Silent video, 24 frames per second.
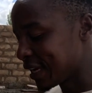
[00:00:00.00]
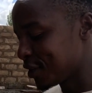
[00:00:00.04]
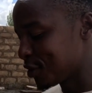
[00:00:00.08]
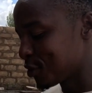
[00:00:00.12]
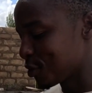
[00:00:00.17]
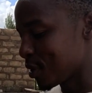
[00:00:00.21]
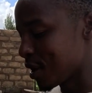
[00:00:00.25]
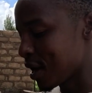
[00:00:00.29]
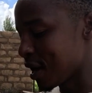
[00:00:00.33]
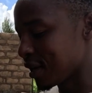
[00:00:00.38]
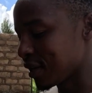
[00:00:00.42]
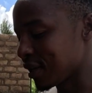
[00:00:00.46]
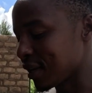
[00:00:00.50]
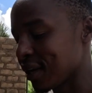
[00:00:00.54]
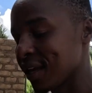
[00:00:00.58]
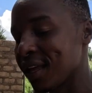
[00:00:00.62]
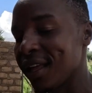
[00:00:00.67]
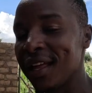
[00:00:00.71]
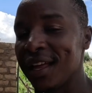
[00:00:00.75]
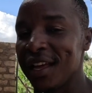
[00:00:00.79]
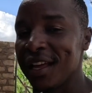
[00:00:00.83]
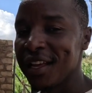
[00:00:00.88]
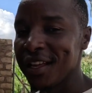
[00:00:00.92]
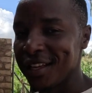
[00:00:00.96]
and Uganda.
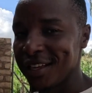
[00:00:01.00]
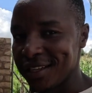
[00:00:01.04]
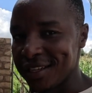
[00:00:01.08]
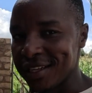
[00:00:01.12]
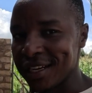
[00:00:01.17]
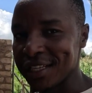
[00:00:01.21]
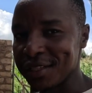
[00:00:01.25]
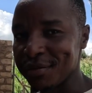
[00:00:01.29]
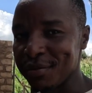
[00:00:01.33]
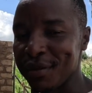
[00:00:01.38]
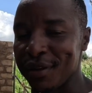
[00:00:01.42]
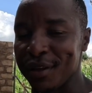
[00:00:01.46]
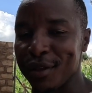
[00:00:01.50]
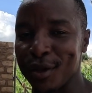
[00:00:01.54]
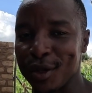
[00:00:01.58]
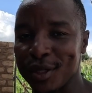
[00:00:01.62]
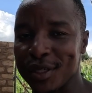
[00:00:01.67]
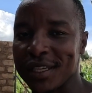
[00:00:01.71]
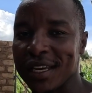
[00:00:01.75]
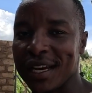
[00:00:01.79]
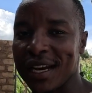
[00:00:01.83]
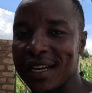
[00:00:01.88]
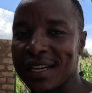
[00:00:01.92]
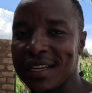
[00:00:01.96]
Trust me,
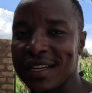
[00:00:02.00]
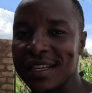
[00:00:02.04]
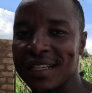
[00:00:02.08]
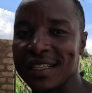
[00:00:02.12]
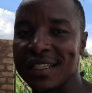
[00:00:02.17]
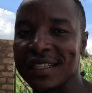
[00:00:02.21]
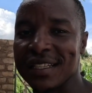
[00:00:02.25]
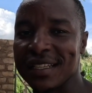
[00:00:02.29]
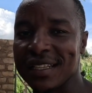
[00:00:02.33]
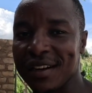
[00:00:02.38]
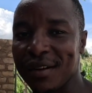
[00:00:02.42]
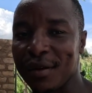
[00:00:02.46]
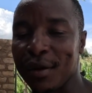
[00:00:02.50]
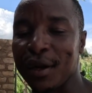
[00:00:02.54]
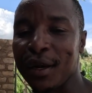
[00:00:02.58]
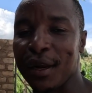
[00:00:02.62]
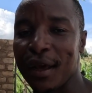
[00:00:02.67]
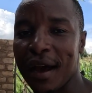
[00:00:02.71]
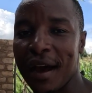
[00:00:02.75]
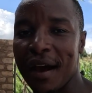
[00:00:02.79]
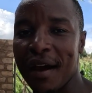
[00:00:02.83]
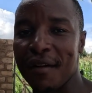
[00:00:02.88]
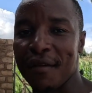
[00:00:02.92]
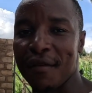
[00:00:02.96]
those countries really
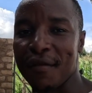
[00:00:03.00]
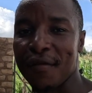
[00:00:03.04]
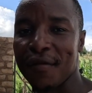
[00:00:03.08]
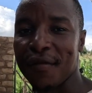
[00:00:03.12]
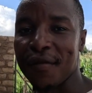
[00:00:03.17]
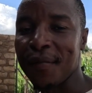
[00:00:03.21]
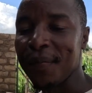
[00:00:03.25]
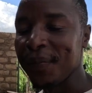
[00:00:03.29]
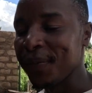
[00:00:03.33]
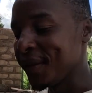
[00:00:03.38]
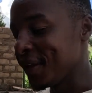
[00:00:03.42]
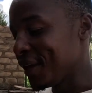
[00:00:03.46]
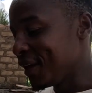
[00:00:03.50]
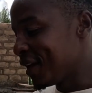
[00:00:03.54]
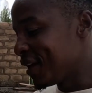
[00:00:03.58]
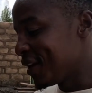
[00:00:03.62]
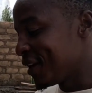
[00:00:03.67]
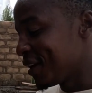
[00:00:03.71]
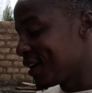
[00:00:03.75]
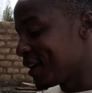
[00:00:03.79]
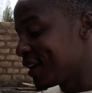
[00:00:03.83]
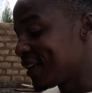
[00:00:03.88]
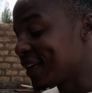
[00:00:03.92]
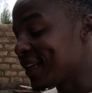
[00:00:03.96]
have,
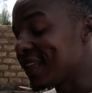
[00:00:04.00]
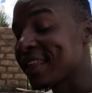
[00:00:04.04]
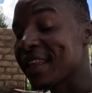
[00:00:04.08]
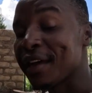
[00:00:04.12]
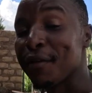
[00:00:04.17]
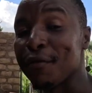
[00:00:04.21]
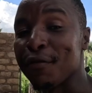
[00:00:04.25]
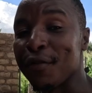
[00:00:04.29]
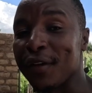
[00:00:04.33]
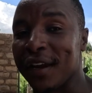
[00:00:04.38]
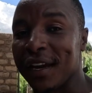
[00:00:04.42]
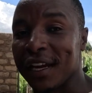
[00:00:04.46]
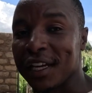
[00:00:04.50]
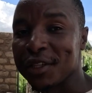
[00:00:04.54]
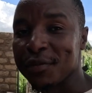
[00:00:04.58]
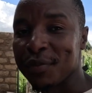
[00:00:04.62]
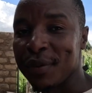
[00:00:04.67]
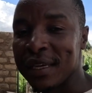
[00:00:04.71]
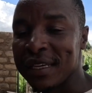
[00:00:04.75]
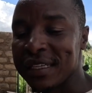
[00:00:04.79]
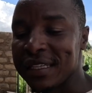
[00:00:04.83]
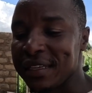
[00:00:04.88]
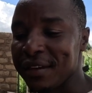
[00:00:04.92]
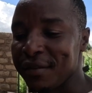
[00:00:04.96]
they are very
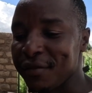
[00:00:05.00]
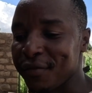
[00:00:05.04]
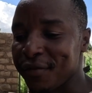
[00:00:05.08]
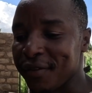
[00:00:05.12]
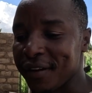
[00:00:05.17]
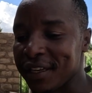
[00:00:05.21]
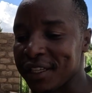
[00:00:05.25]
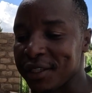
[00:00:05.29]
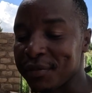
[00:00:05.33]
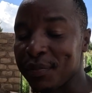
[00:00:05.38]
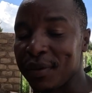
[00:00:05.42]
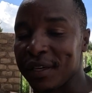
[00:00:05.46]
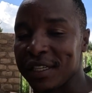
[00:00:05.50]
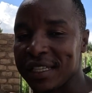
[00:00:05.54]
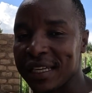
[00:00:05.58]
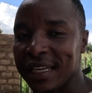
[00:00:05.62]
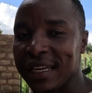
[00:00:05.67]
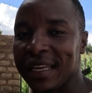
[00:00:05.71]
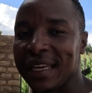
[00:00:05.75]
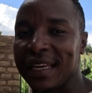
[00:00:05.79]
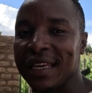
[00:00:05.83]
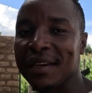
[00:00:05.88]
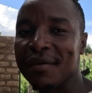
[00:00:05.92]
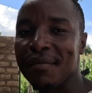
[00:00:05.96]
expensive,
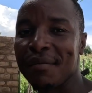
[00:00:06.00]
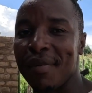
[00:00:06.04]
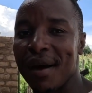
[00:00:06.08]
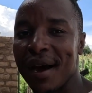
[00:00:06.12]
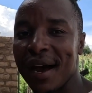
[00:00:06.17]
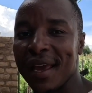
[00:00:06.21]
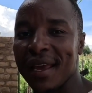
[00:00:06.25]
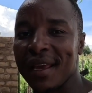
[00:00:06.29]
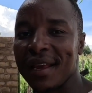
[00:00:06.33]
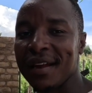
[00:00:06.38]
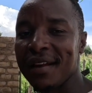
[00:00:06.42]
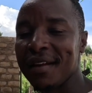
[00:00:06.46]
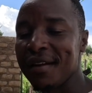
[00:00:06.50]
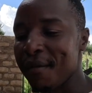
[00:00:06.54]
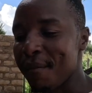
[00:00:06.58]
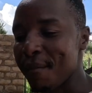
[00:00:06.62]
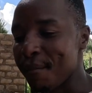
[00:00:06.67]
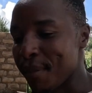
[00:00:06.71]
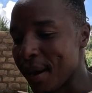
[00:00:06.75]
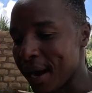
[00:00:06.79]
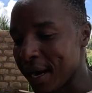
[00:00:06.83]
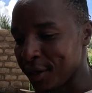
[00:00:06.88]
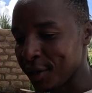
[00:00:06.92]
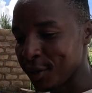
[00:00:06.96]
especially in buying
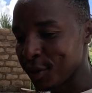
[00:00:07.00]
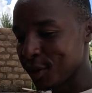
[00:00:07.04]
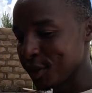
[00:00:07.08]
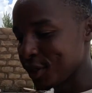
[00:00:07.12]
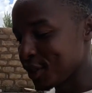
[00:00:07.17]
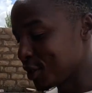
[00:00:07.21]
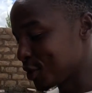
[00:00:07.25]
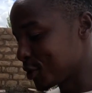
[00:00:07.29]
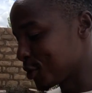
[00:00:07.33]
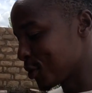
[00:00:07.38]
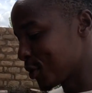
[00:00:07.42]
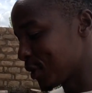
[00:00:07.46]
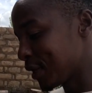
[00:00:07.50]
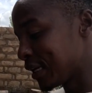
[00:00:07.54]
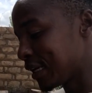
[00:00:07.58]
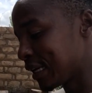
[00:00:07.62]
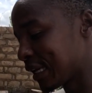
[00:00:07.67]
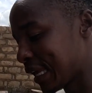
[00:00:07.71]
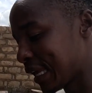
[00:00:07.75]
bundles. So in